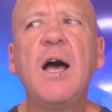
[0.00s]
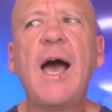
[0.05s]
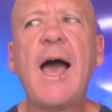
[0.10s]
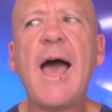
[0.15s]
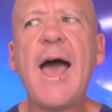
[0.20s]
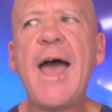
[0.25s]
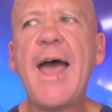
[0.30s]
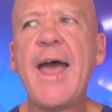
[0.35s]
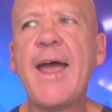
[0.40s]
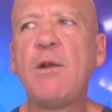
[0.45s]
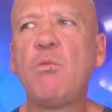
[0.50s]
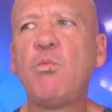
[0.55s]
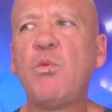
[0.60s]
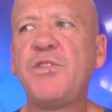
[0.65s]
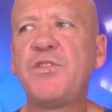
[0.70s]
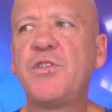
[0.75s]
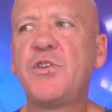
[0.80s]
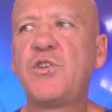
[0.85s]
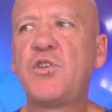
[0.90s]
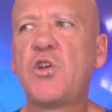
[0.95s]
And
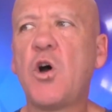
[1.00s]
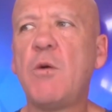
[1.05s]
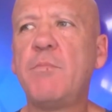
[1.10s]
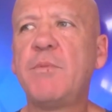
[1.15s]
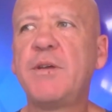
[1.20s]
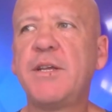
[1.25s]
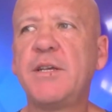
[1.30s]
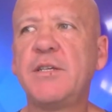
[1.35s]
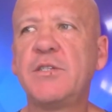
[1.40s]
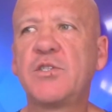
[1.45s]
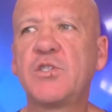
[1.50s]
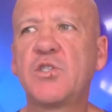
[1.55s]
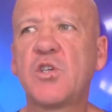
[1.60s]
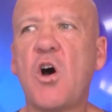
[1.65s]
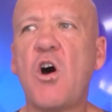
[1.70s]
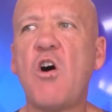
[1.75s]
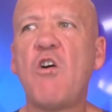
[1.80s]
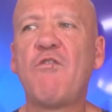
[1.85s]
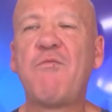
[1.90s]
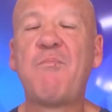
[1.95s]
with the dominance
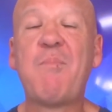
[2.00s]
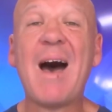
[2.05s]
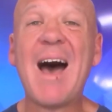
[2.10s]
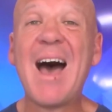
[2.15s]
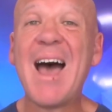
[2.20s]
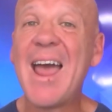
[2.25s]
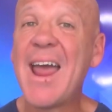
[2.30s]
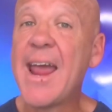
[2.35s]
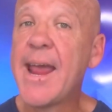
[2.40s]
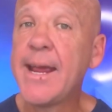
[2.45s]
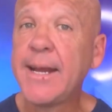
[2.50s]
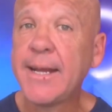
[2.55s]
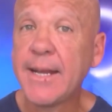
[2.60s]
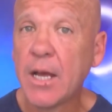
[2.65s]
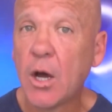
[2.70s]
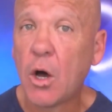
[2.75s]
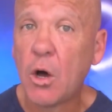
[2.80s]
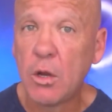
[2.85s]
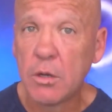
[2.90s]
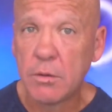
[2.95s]
of paid
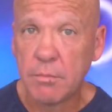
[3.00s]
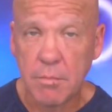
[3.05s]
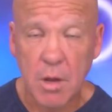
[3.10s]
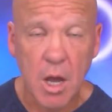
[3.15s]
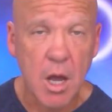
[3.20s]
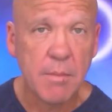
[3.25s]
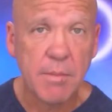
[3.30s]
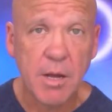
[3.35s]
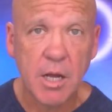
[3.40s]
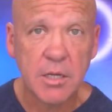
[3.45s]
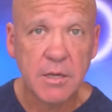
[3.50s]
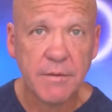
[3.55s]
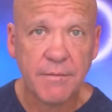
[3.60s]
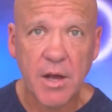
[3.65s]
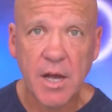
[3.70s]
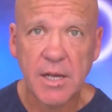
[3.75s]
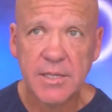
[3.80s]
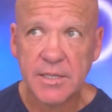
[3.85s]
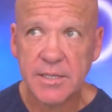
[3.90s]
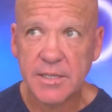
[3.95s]
on mobile
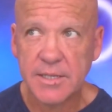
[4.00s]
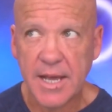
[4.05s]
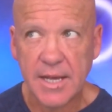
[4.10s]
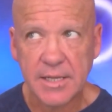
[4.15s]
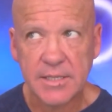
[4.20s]
devices now,